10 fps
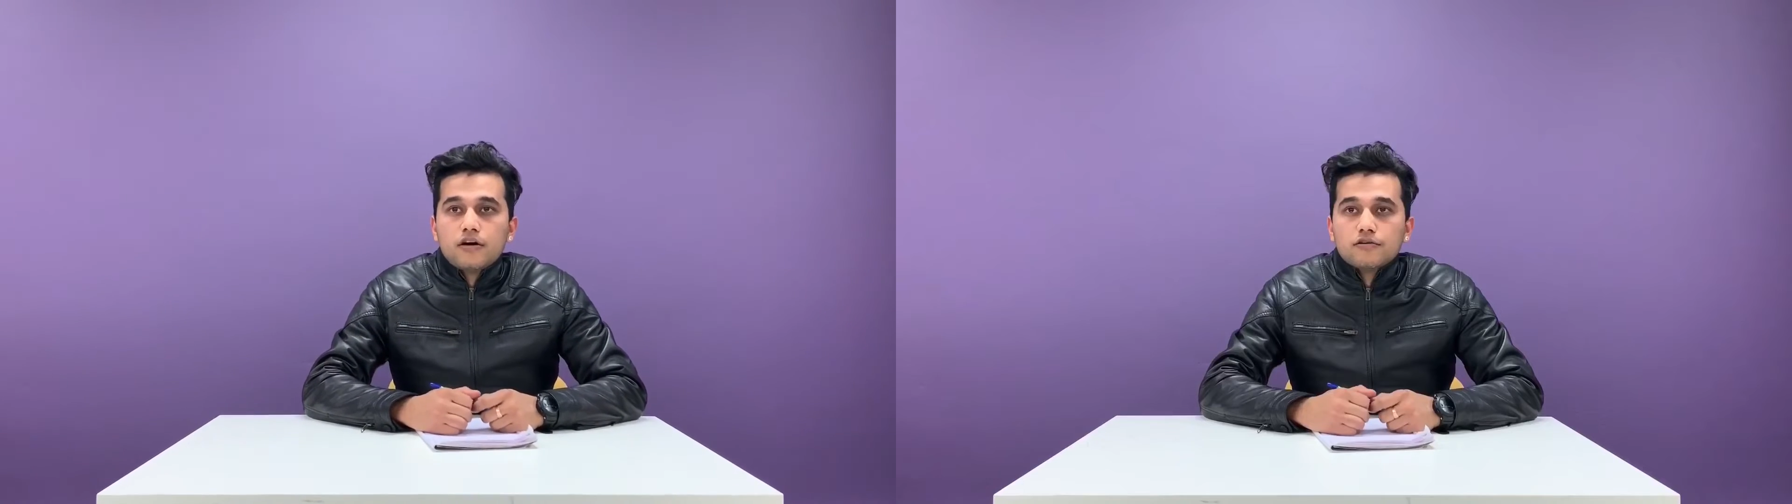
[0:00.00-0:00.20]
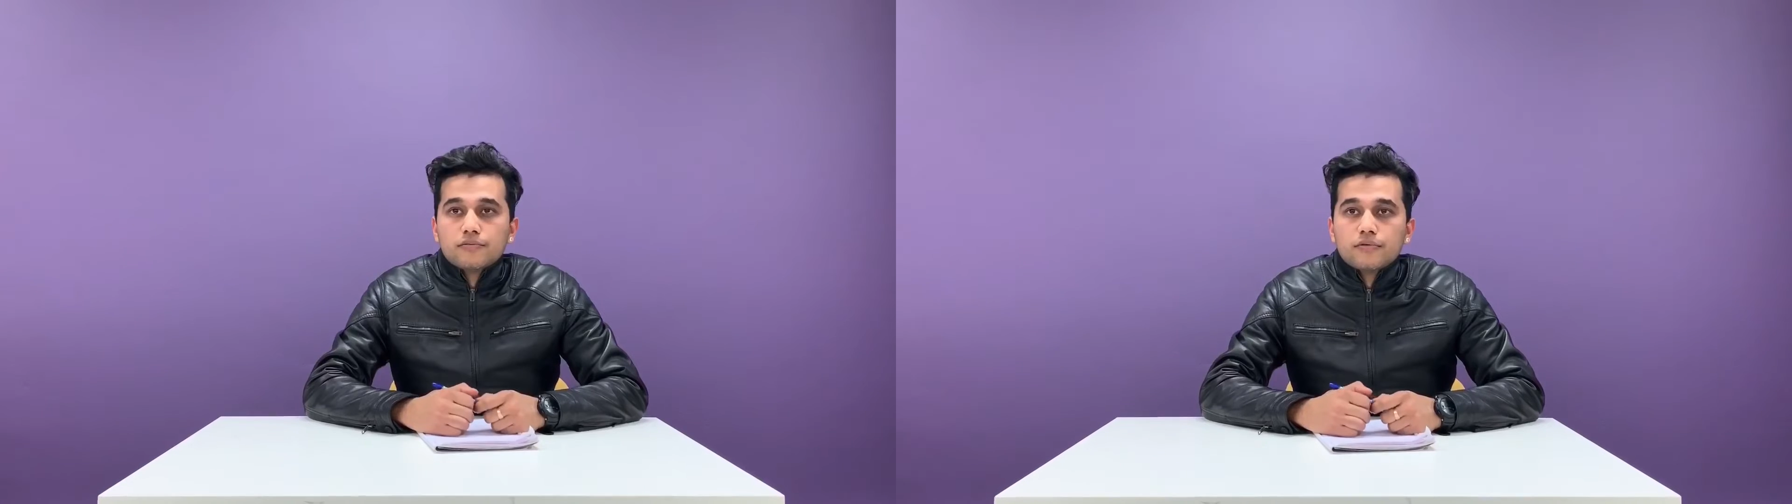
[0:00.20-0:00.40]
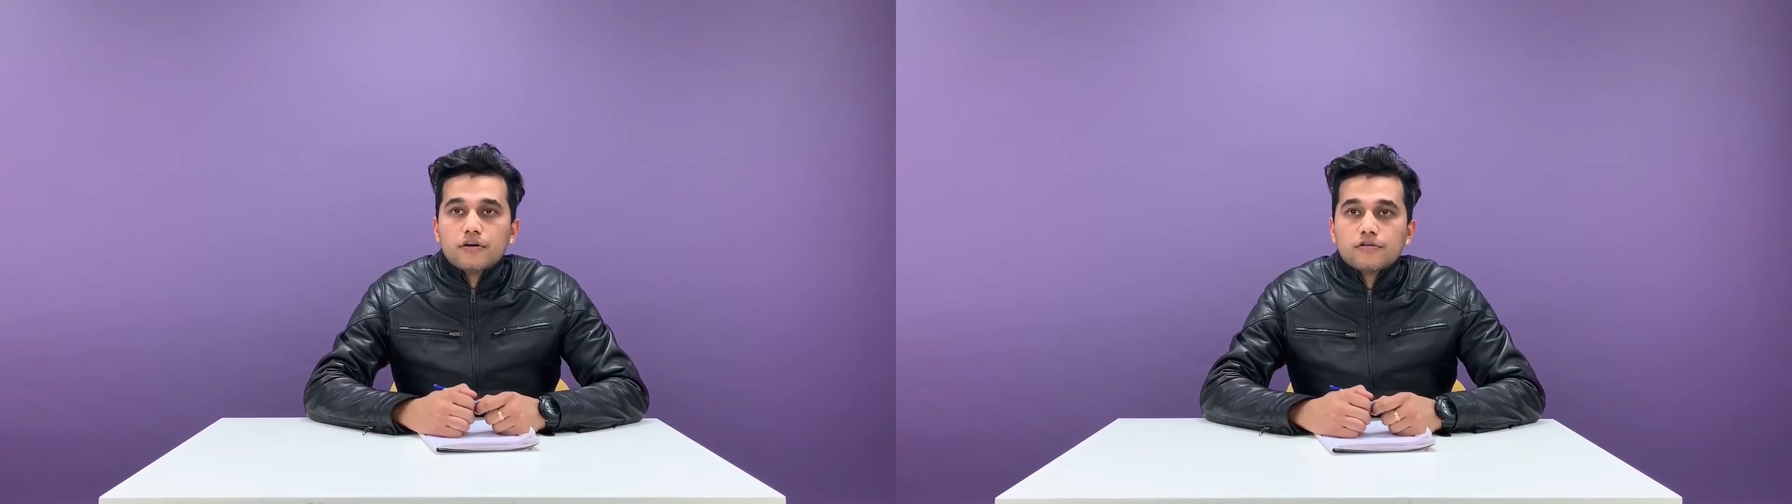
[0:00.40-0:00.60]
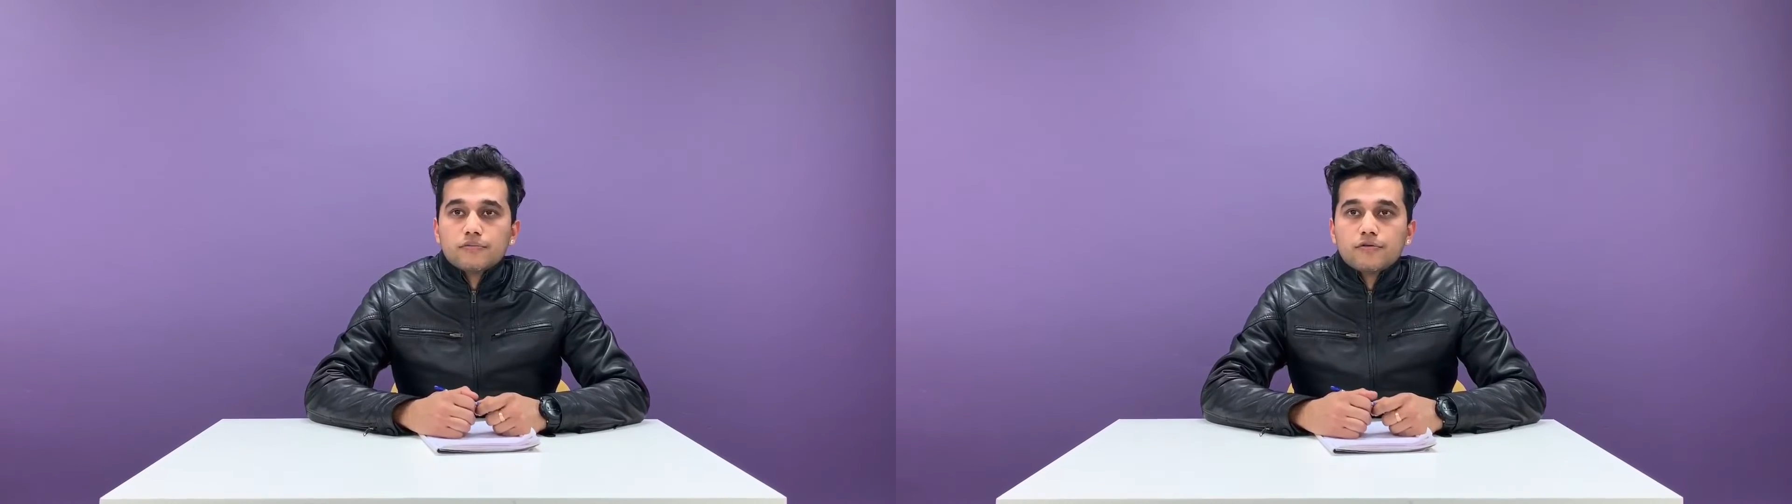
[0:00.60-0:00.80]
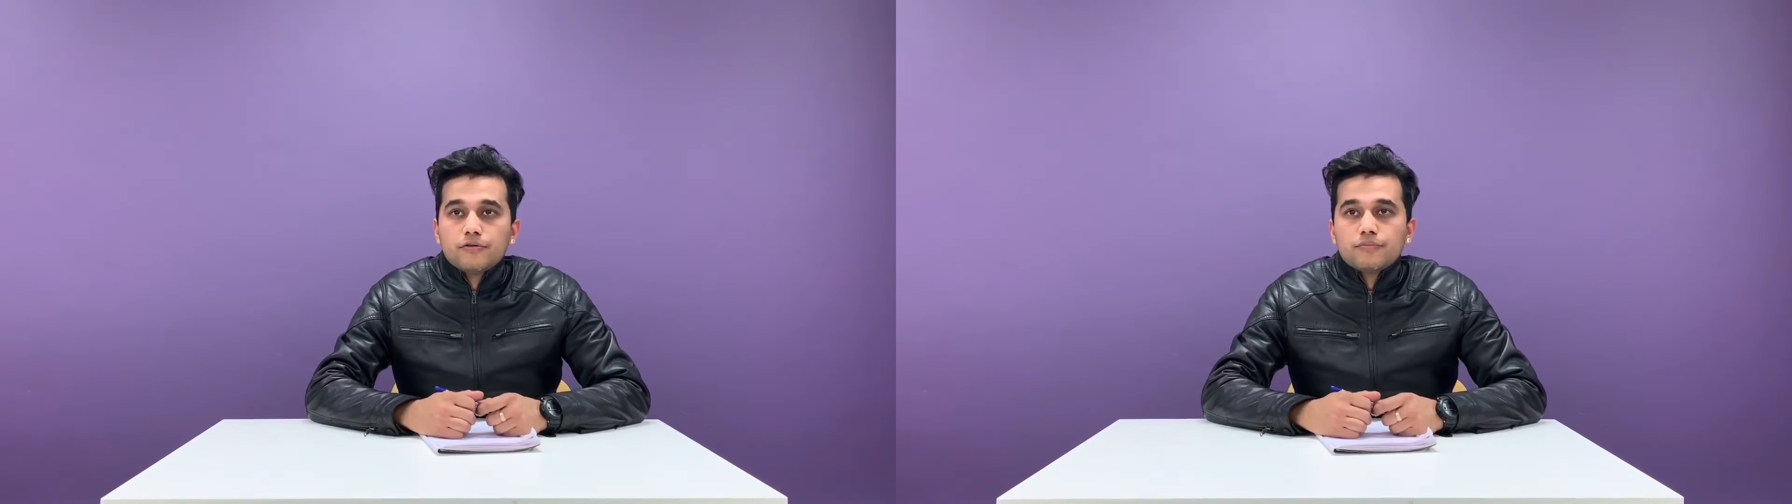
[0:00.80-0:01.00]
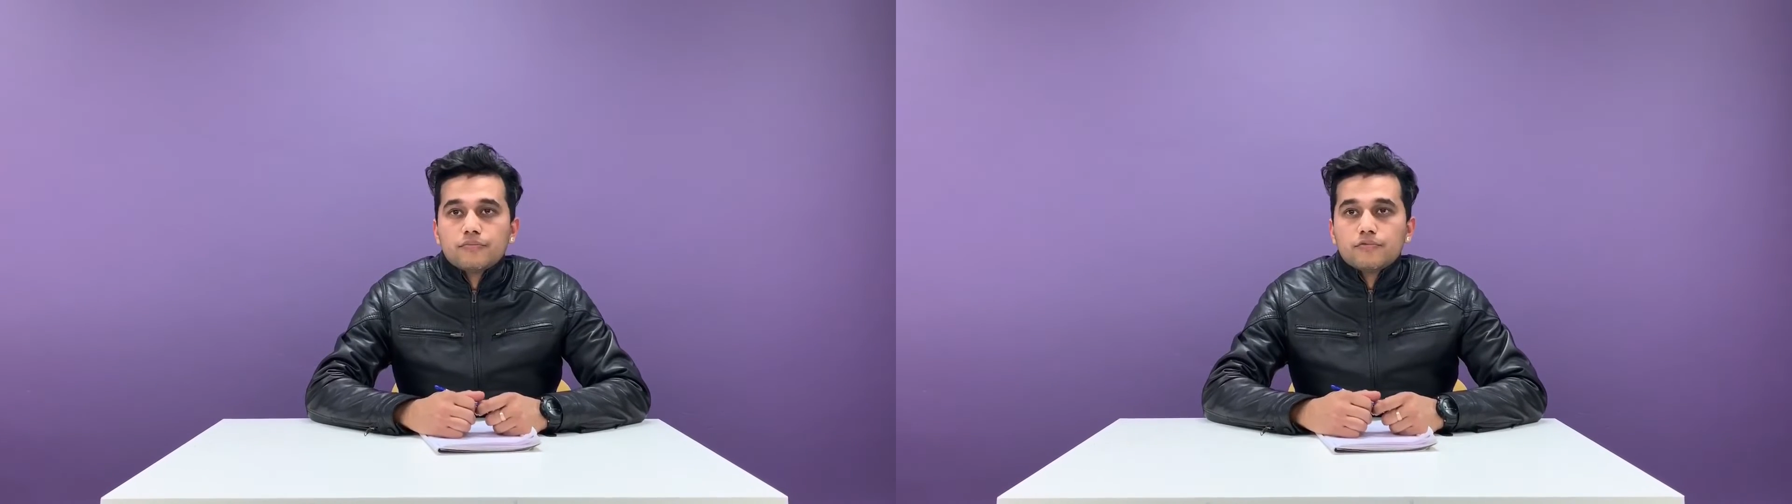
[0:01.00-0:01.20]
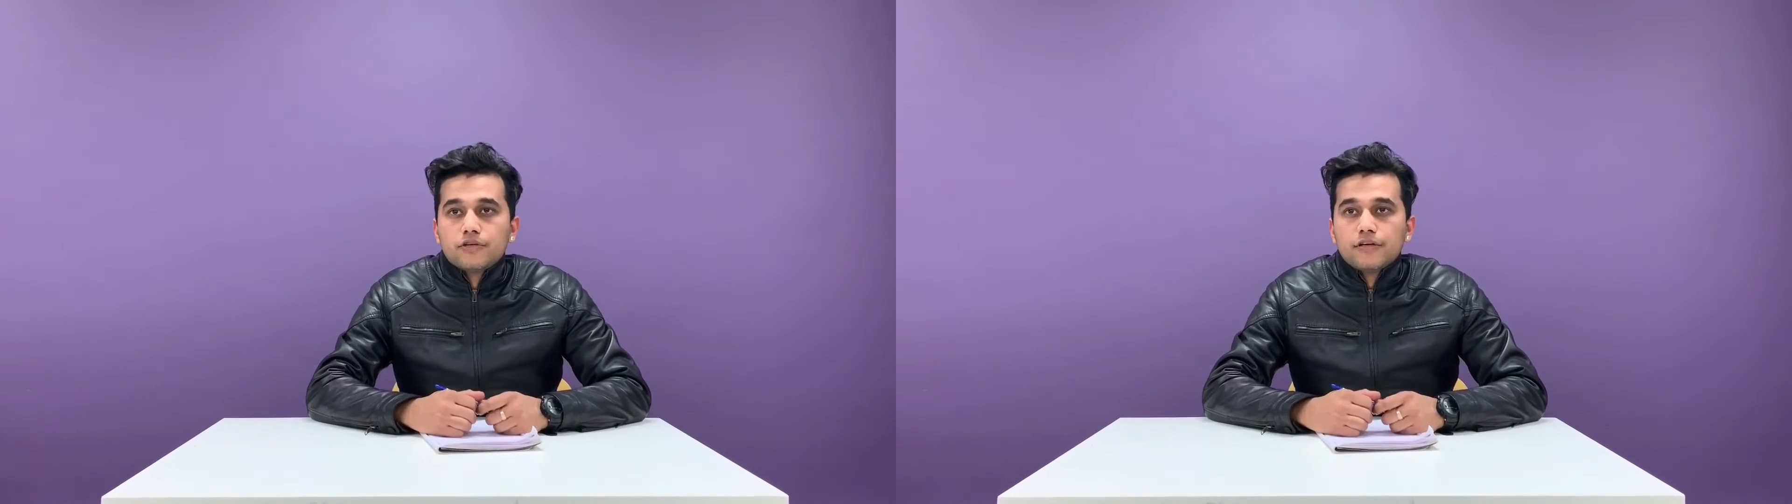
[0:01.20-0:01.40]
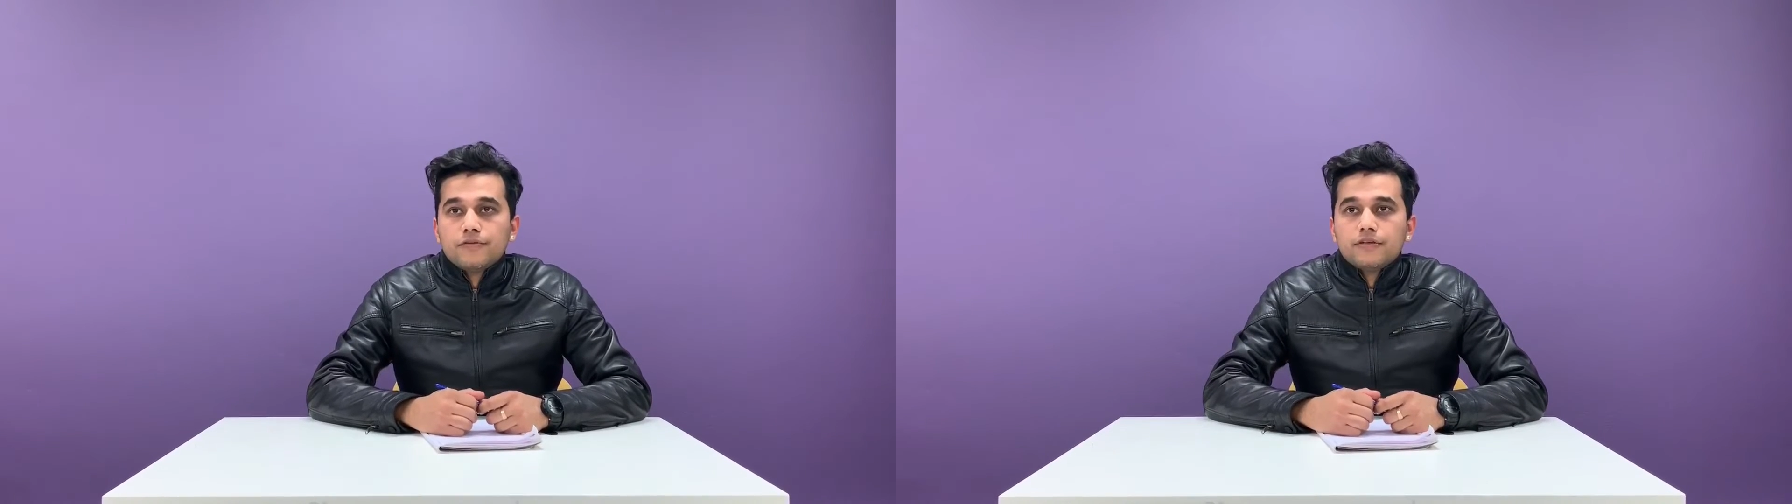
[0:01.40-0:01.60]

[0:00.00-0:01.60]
automotive